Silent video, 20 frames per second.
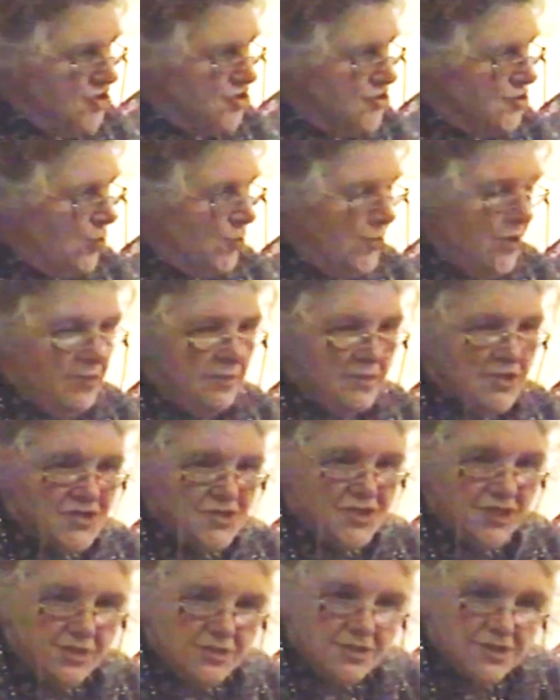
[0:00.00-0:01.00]
So we
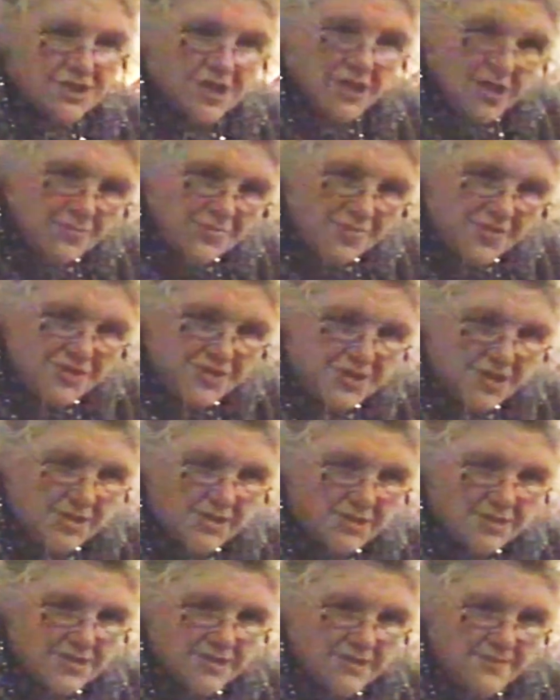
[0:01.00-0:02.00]
must interpret
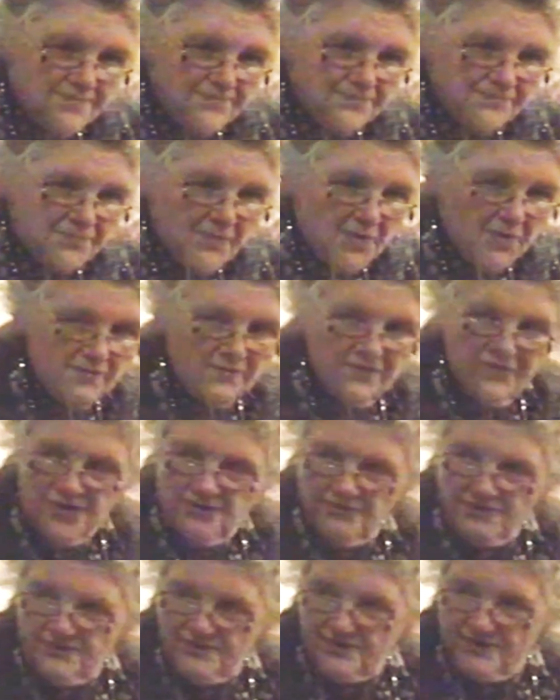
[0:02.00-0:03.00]
it
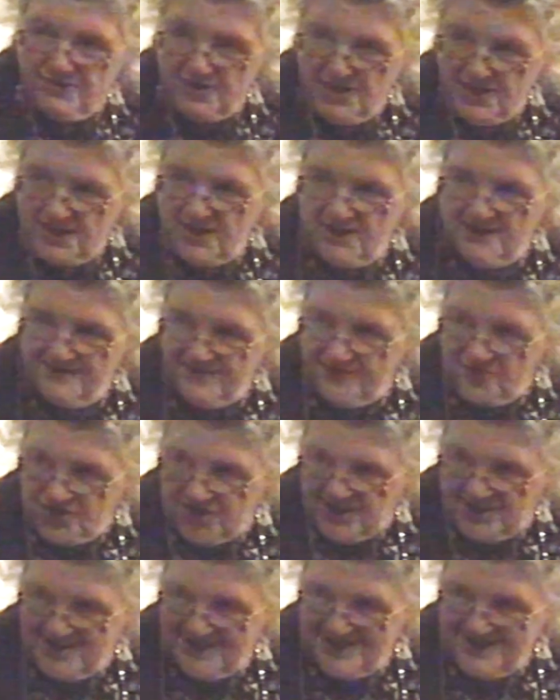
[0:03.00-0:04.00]
very, very
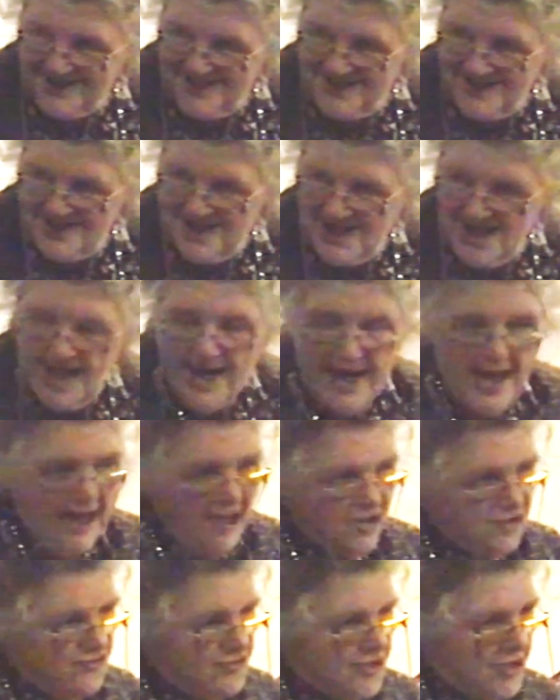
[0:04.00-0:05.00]
carefully
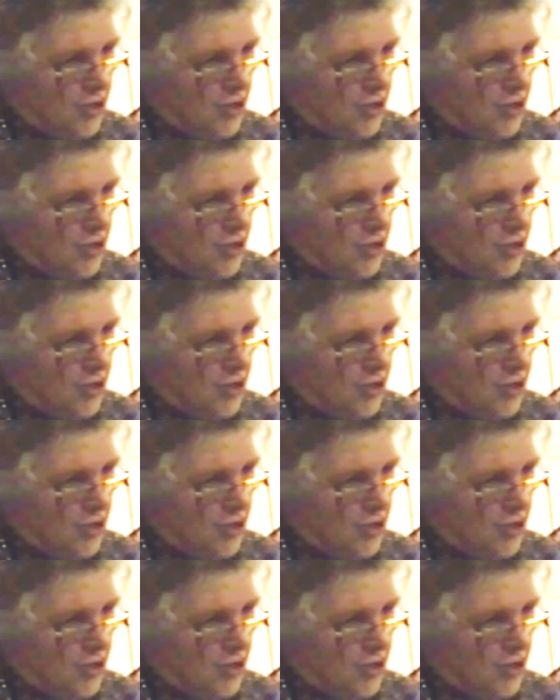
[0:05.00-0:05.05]
and